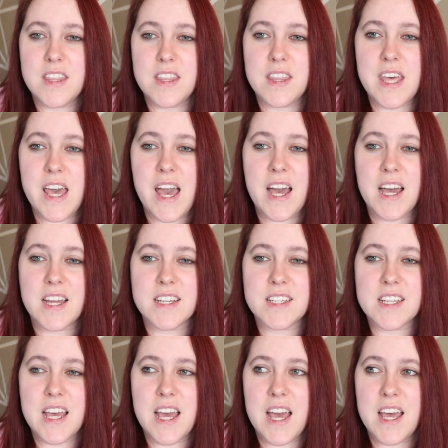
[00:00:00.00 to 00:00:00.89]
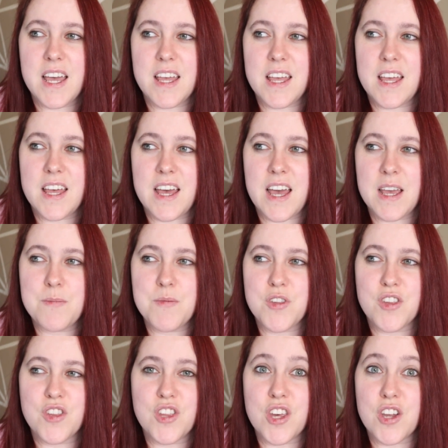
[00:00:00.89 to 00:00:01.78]
that I'm
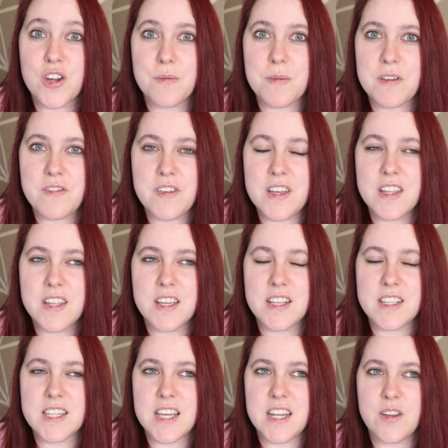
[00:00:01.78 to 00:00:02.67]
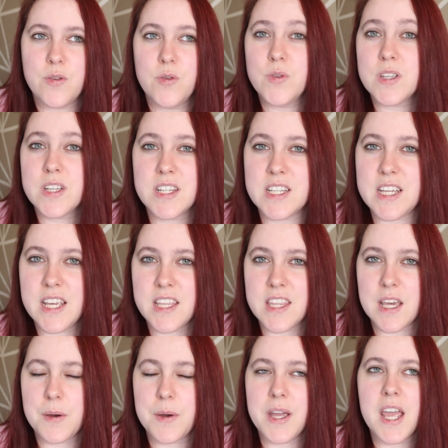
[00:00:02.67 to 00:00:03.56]
just sharing my feelings and who's going to take
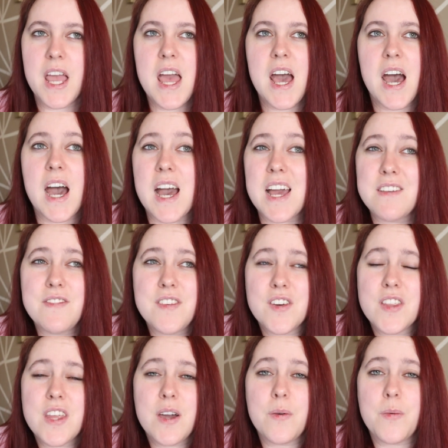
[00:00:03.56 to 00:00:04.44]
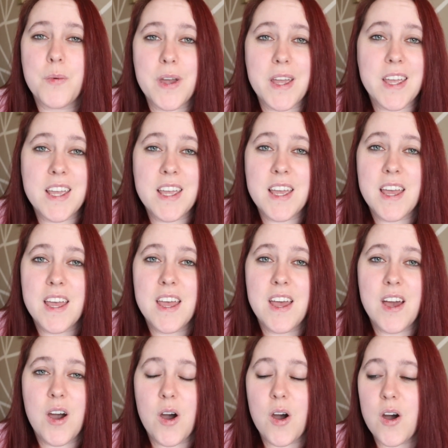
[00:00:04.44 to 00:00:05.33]
it that way. I feel that way
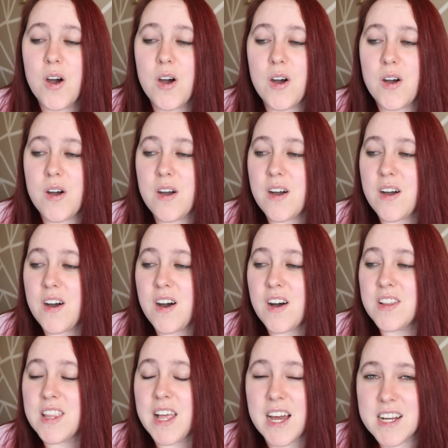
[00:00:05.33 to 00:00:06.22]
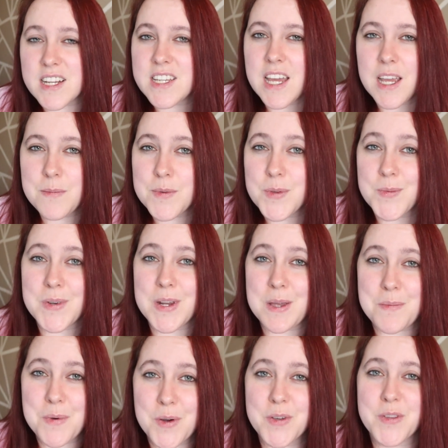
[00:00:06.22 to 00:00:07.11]
a lot of times when
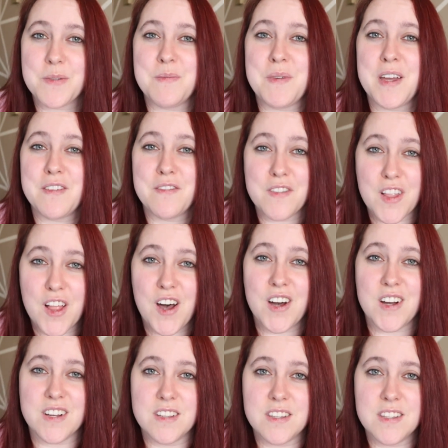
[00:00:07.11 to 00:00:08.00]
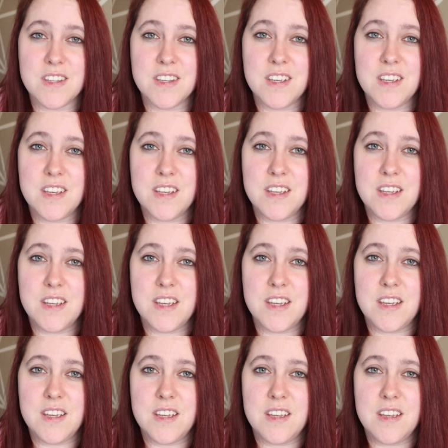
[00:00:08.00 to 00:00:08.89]
I post my vlogs
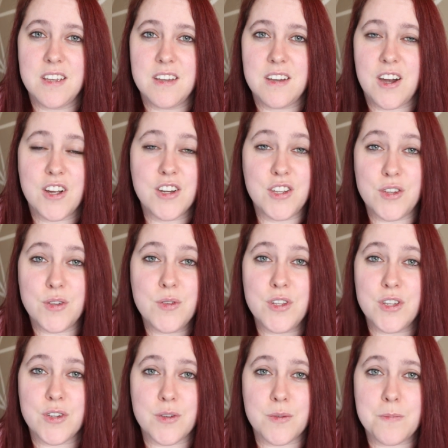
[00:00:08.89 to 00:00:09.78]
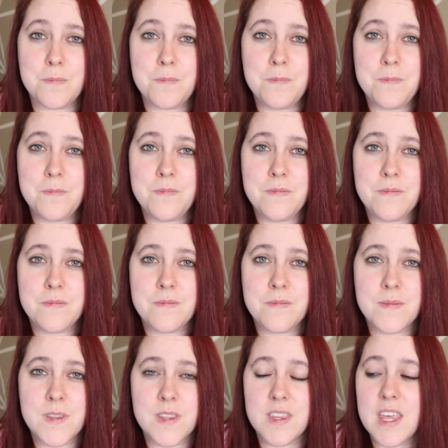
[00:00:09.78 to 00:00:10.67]
on YouTube.
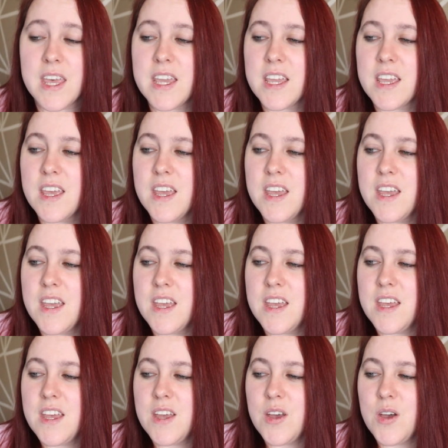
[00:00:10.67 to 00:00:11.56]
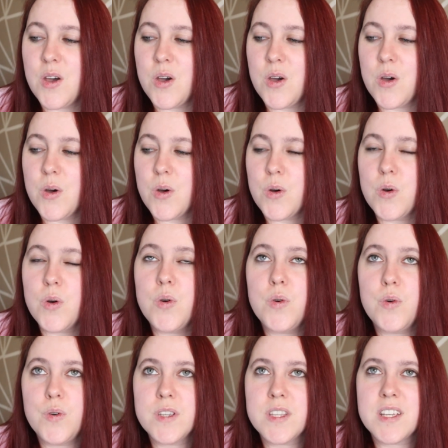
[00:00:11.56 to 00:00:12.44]
Like,
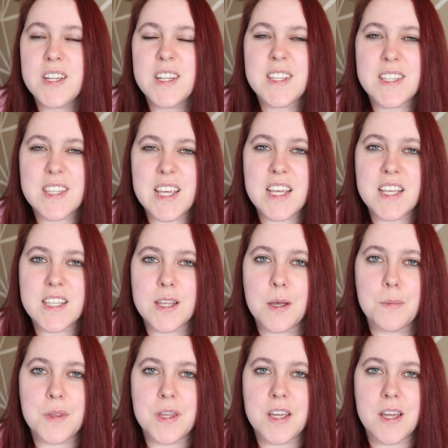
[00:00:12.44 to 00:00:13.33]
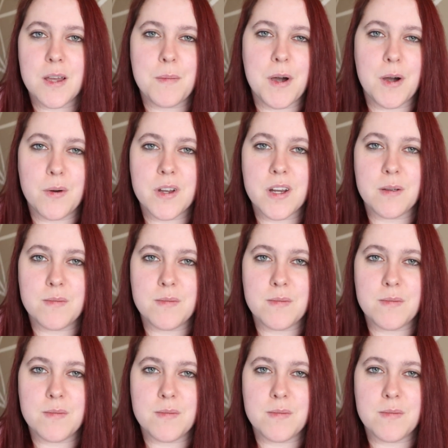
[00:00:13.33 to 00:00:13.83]
who is going to say something about what